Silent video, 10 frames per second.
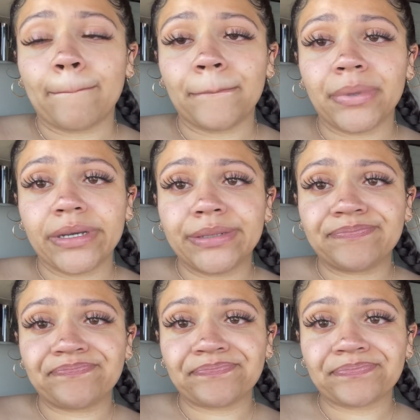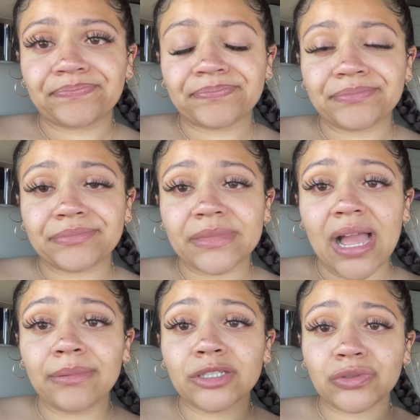But
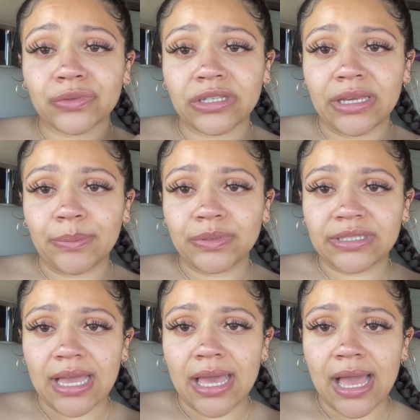I'm just really upset.